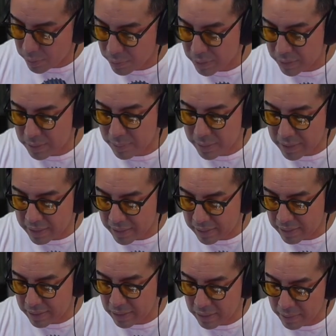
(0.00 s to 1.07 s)
books, but
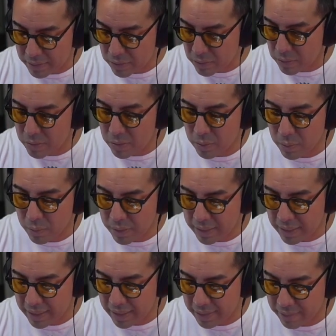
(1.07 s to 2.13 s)
here, let's go to one
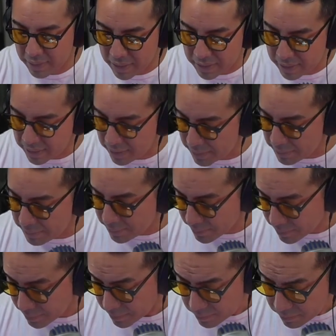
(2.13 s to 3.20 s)
that I have not claimed
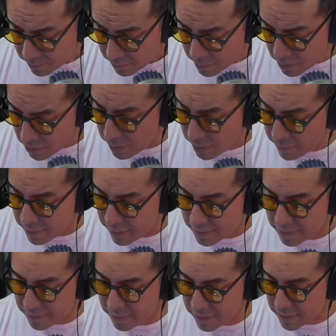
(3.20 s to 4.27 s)
or have not
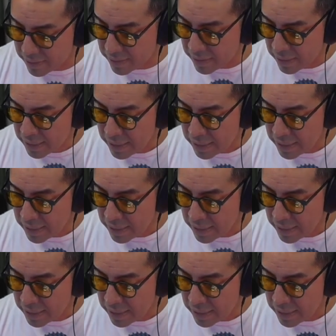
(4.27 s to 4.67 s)
defeated.